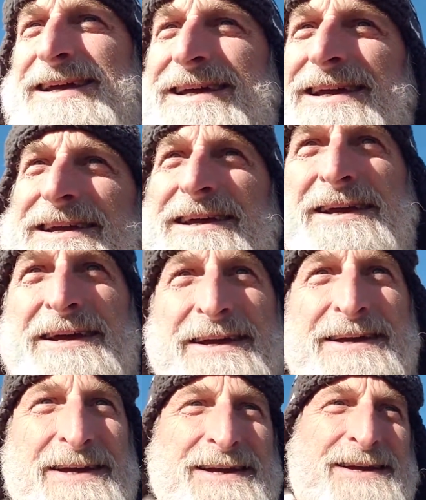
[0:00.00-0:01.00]
we've
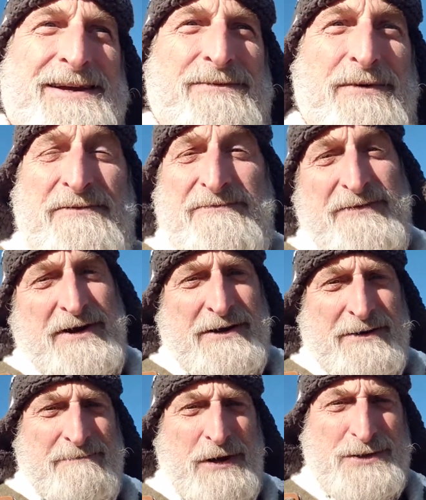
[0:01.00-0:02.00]
figured most of this stuff
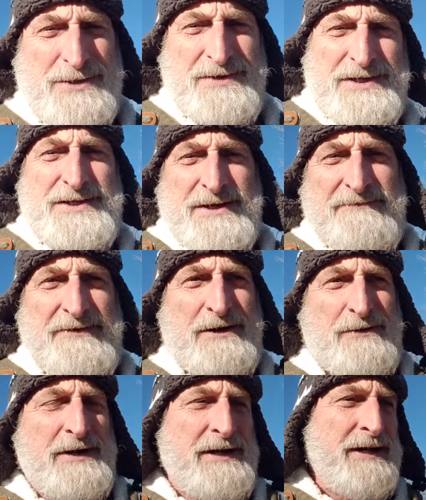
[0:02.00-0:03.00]
out
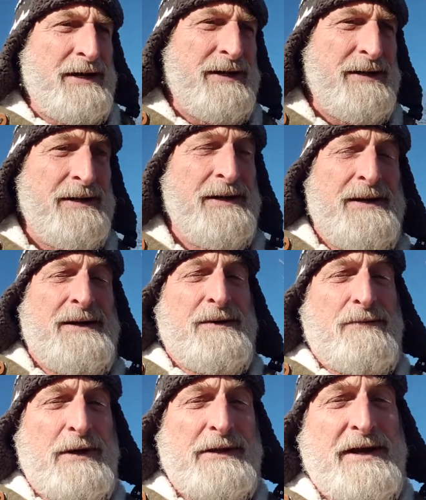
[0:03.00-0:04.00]
well in advance.
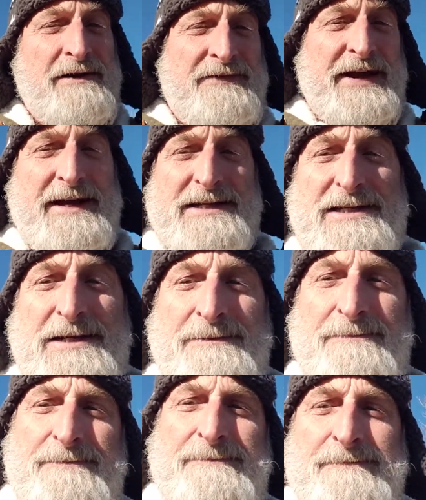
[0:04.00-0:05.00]
And
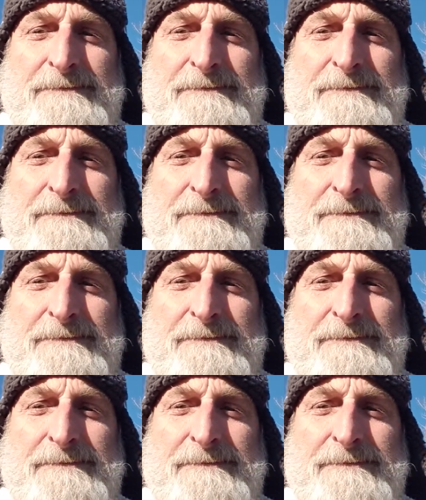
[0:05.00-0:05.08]
most